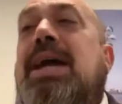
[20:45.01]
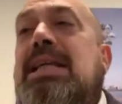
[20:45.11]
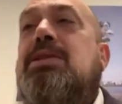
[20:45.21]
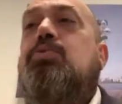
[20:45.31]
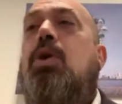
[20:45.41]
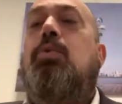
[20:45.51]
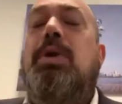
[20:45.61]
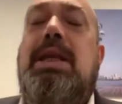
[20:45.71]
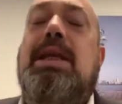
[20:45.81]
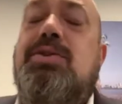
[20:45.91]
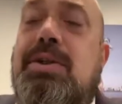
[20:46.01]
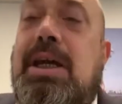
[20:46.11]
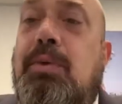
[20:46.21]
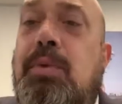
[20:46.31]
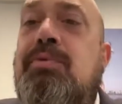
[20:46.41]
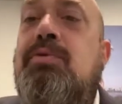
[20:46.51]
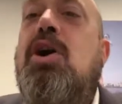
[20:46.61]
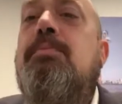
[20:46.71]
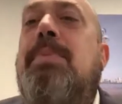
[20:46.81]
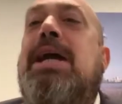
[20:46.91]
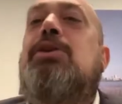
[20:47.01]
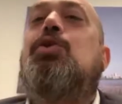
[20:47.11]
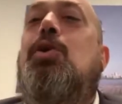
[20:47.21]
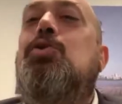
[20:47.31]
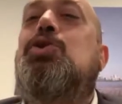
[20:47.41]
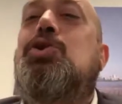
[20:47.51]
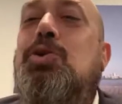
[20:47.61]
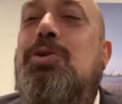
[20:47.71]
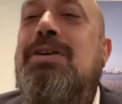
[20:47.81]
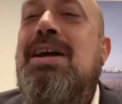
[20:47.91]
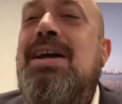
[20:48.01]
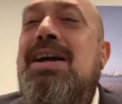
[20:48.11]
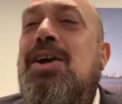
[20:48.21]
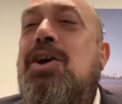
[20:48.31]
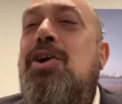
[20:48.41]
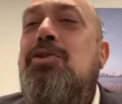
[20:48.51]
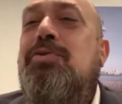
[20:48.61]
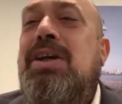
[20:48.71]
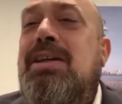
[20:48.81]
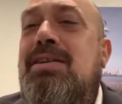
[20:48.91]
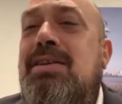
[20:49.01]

That's what we need today. We've gone back to old school. COVID, I...